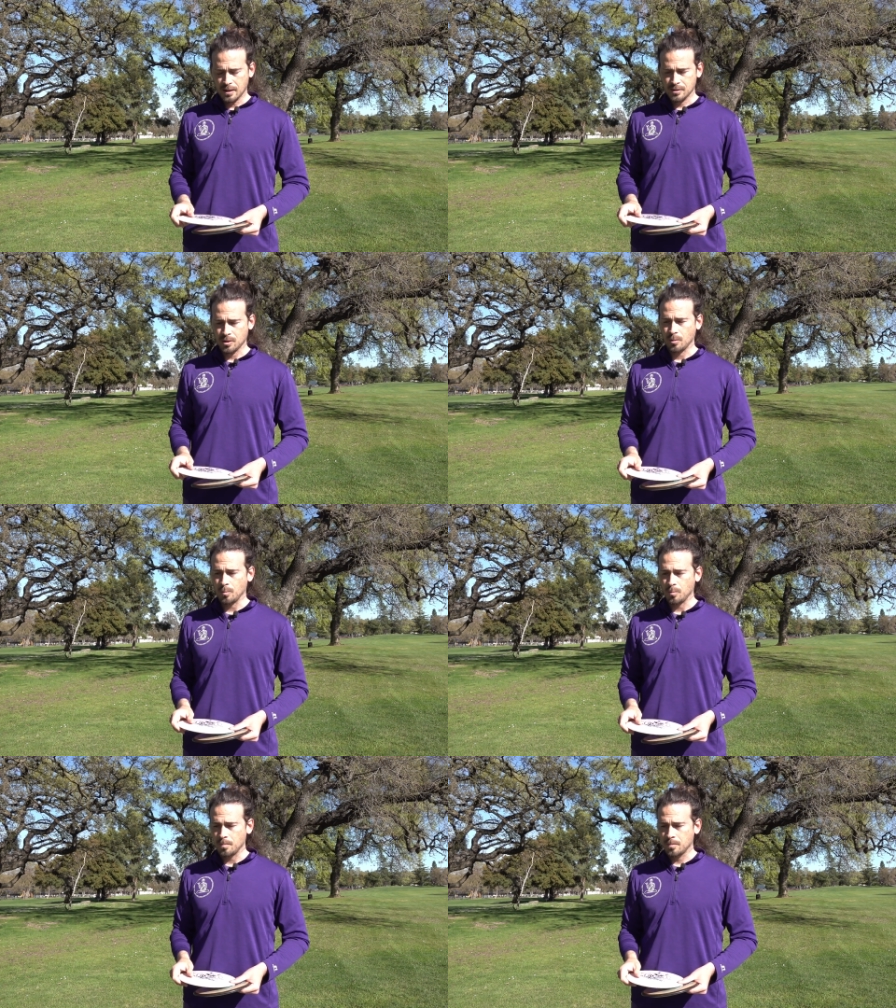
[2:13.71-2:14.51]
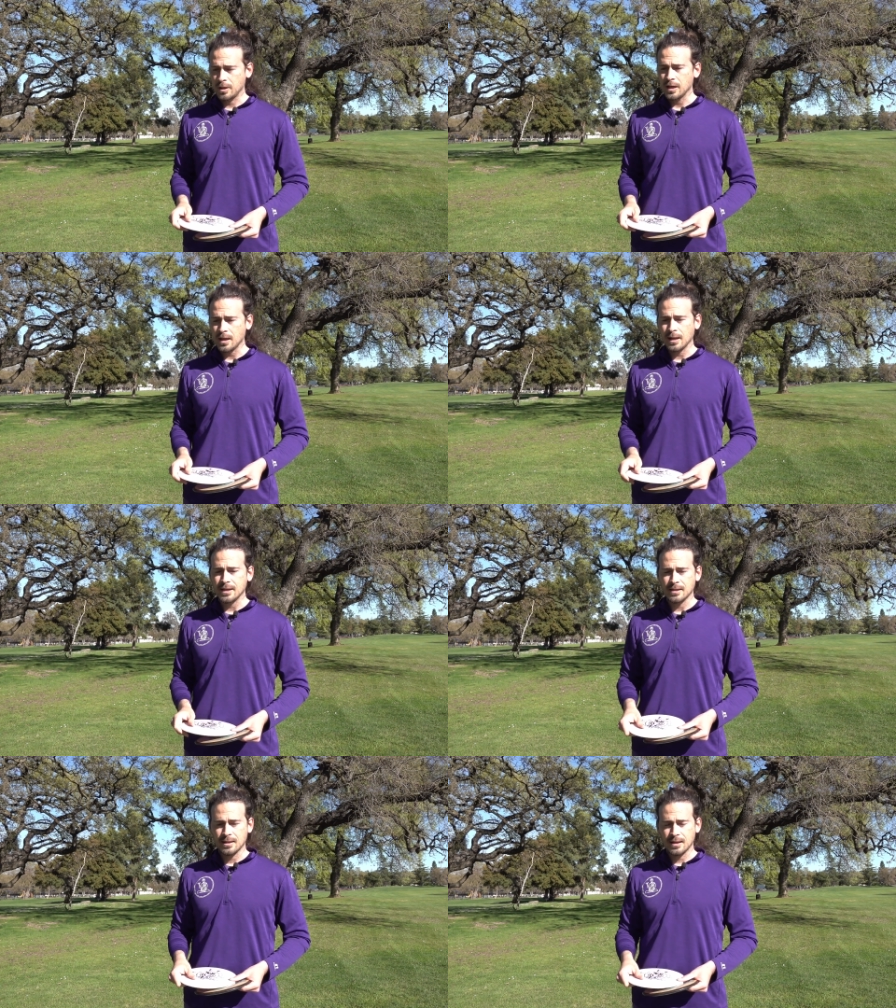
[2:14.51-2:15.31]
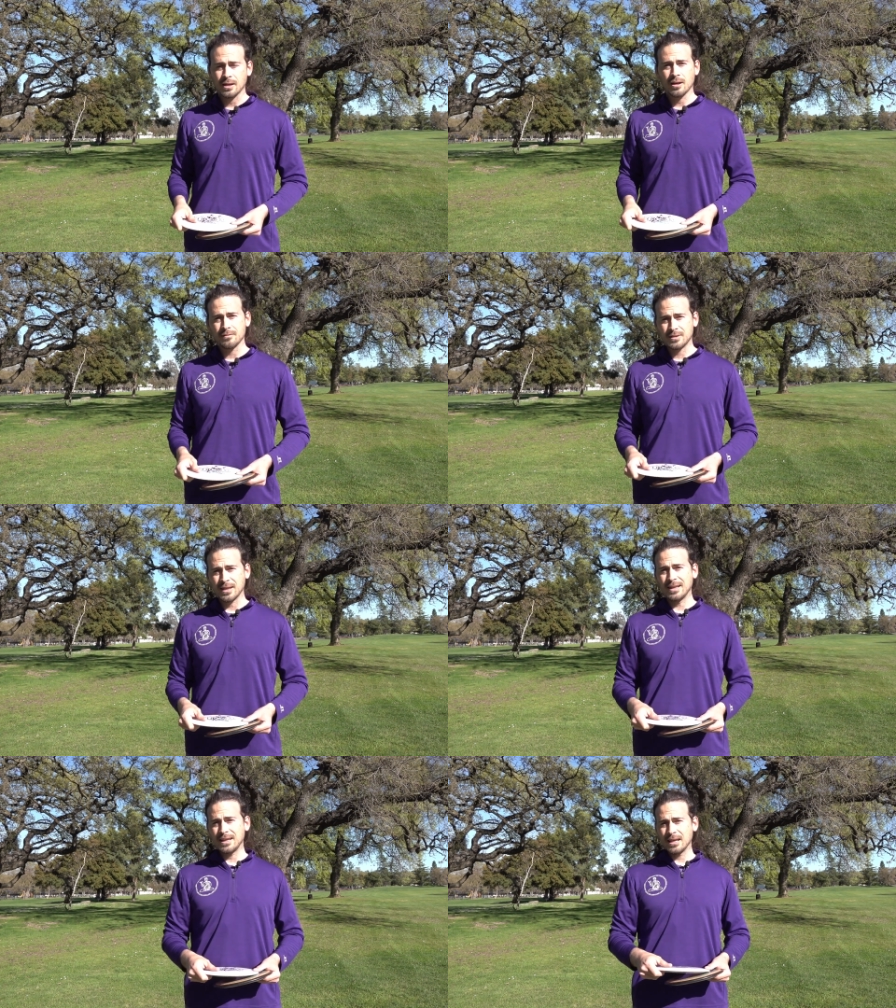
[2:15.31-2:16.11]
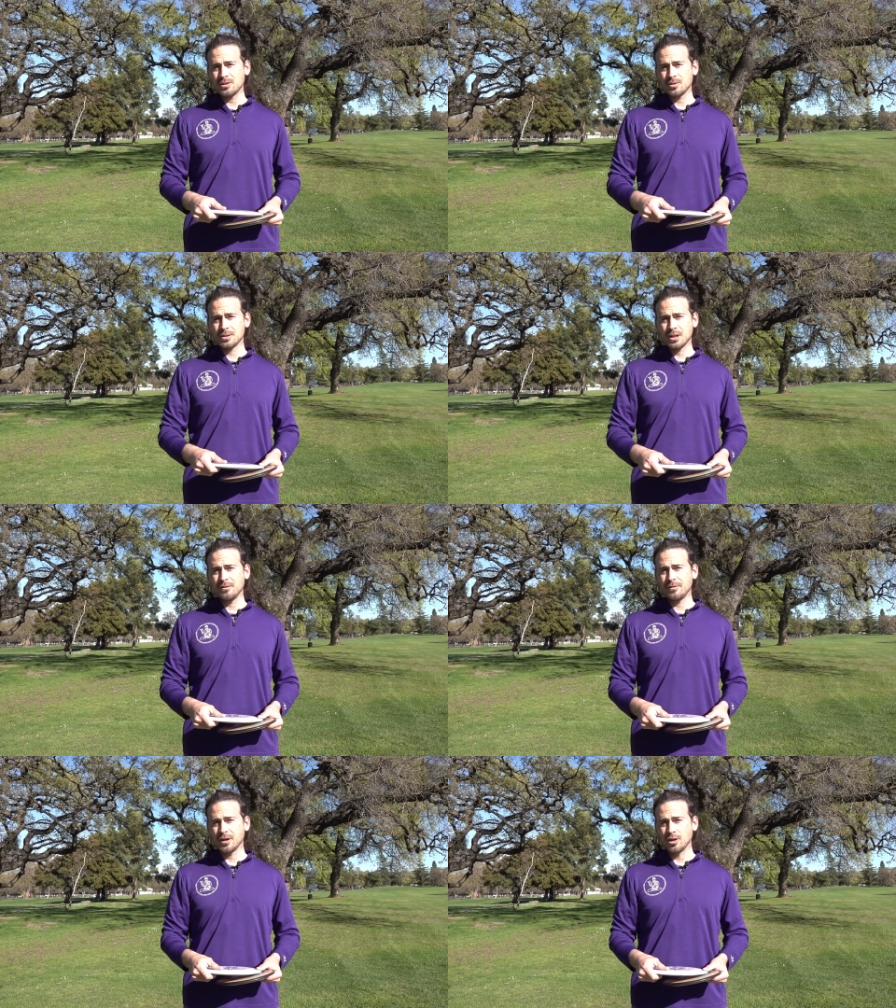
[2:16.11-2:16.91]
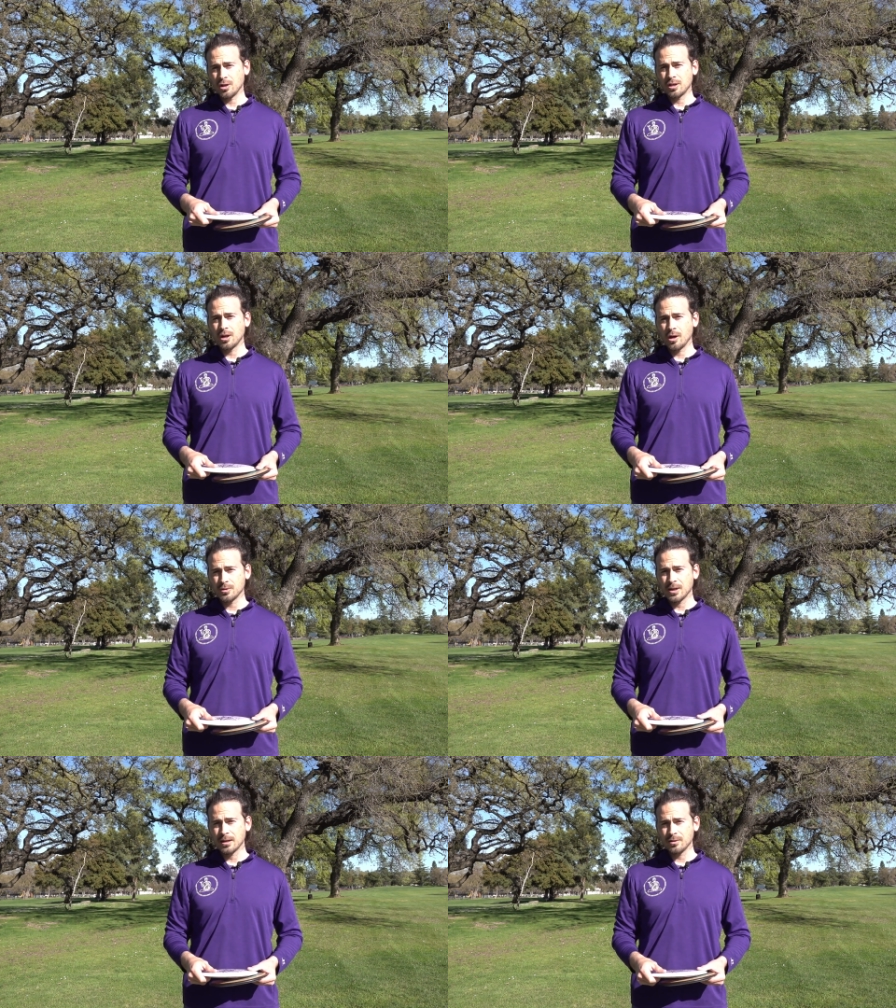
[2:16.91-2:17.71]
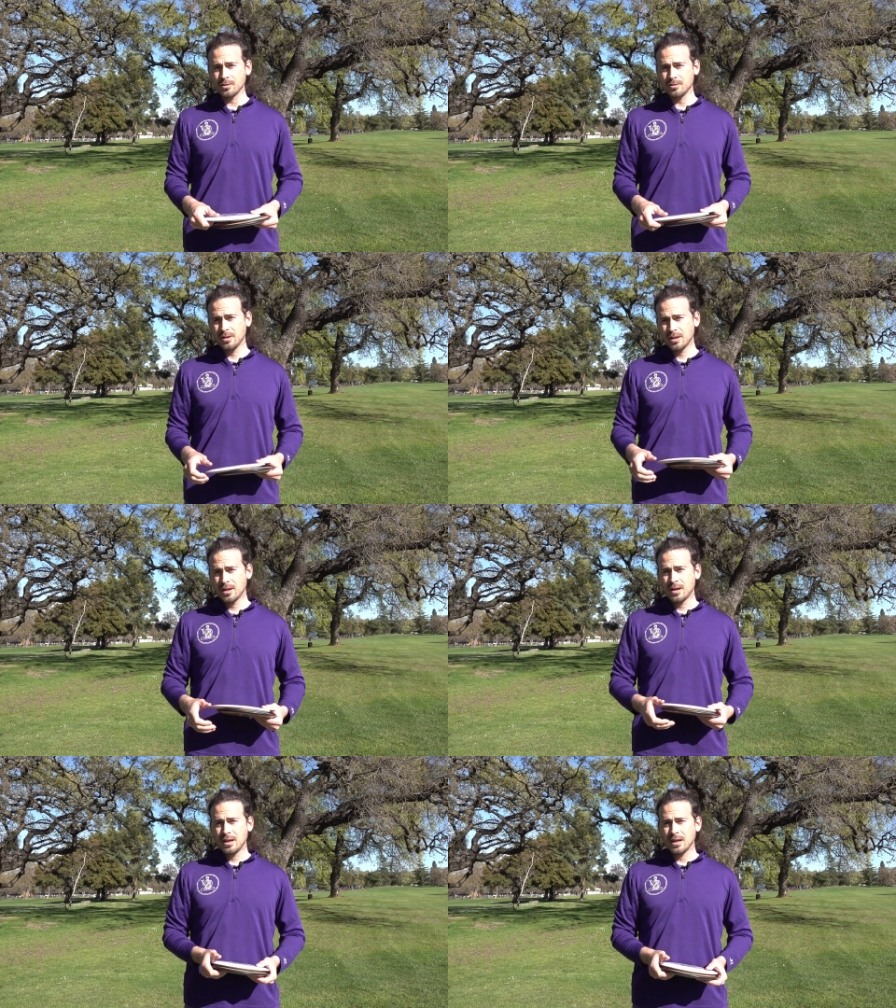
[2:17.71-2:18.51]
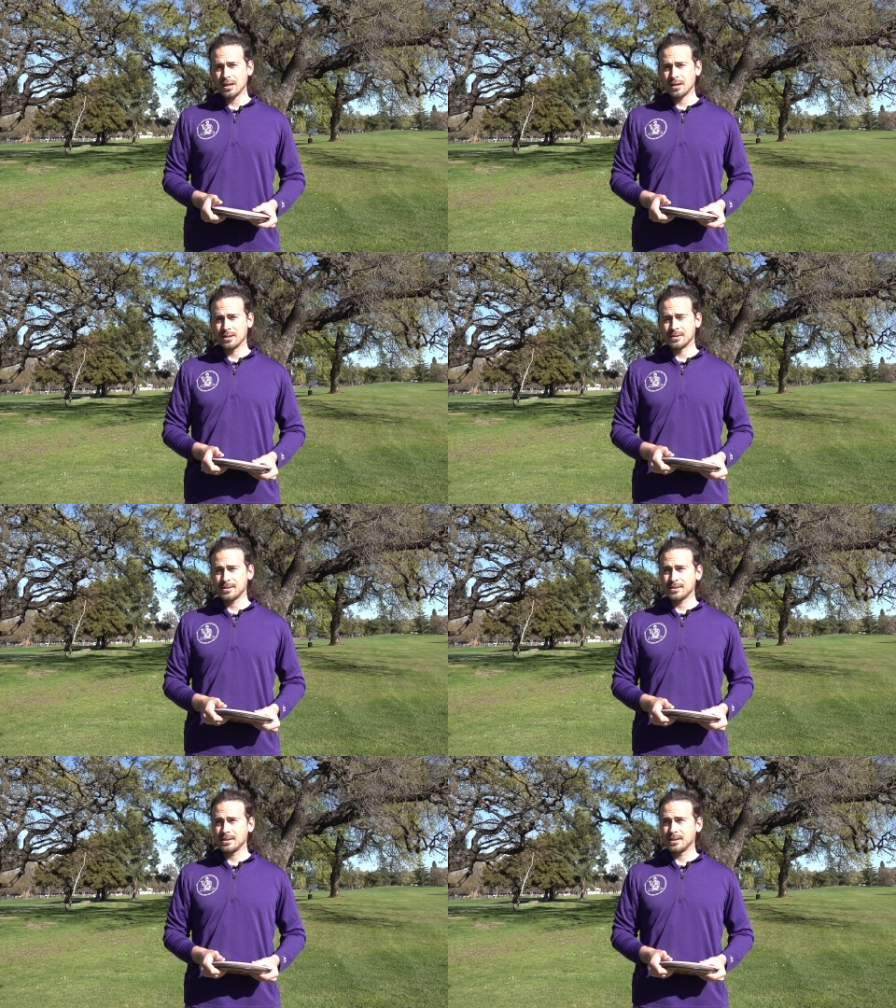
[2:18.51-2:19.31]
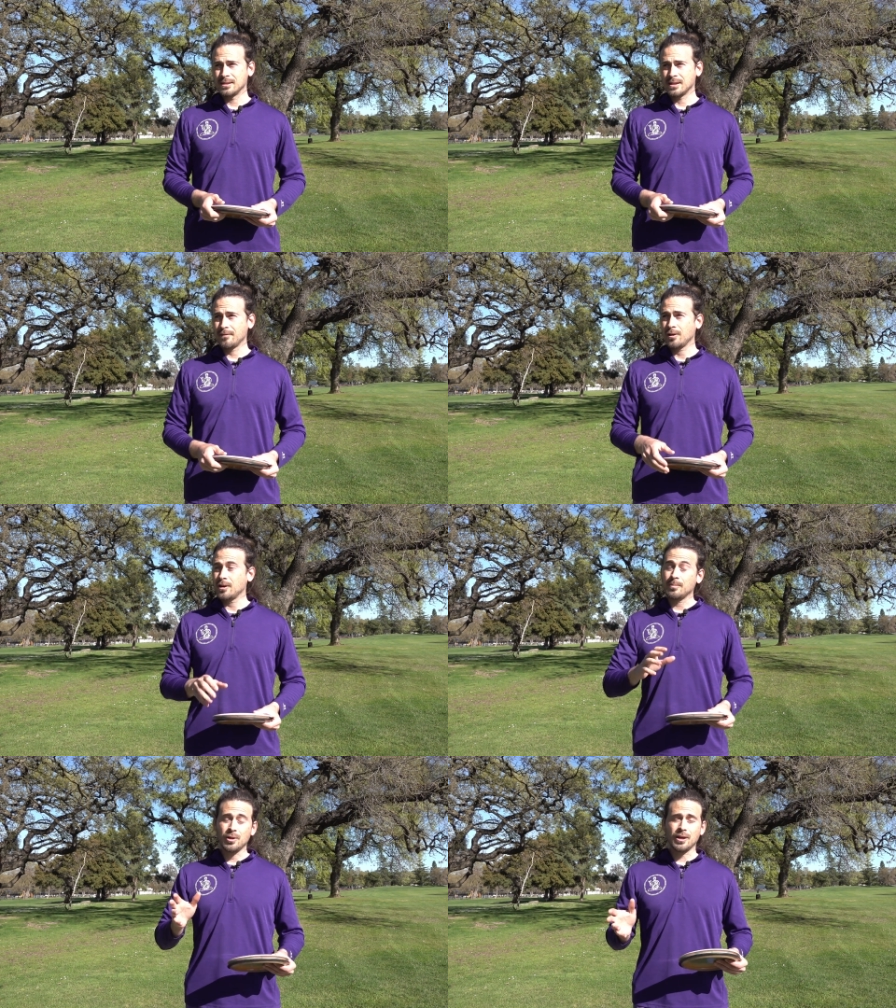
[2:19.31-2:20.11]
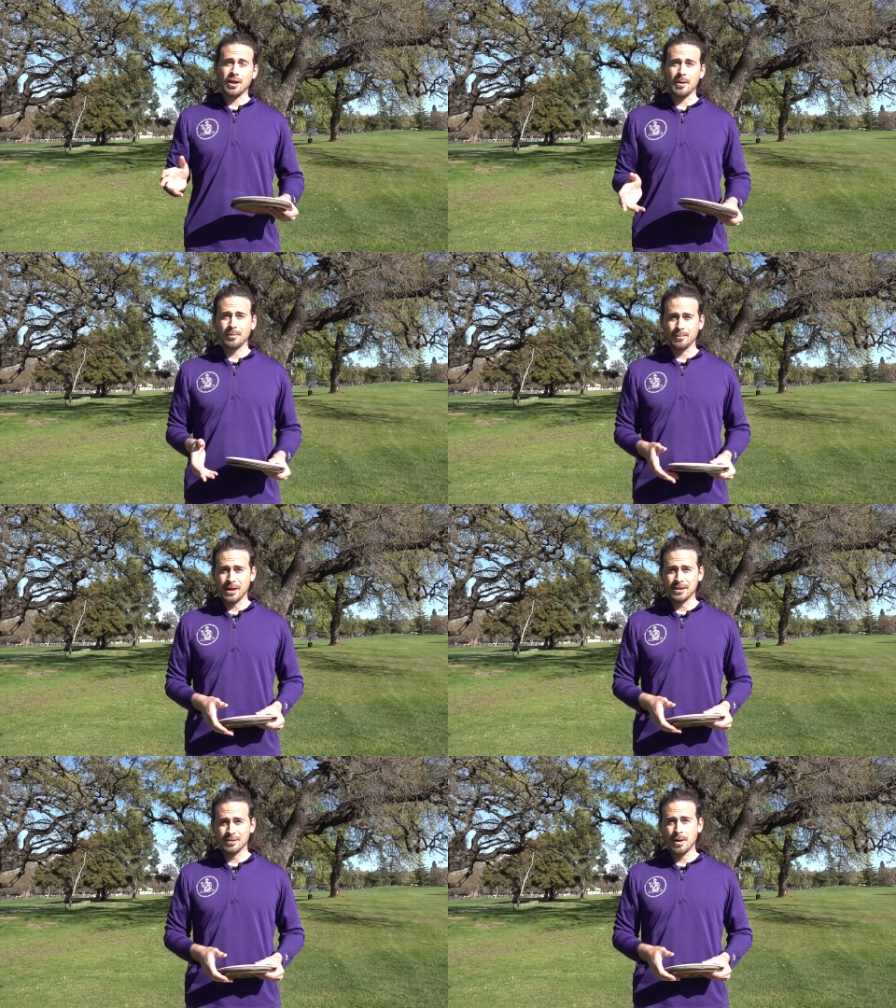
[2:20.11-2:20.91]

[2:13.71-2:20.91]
So the thing I like to think of to get yourself a good nose angle is I've heard it put a couple ways.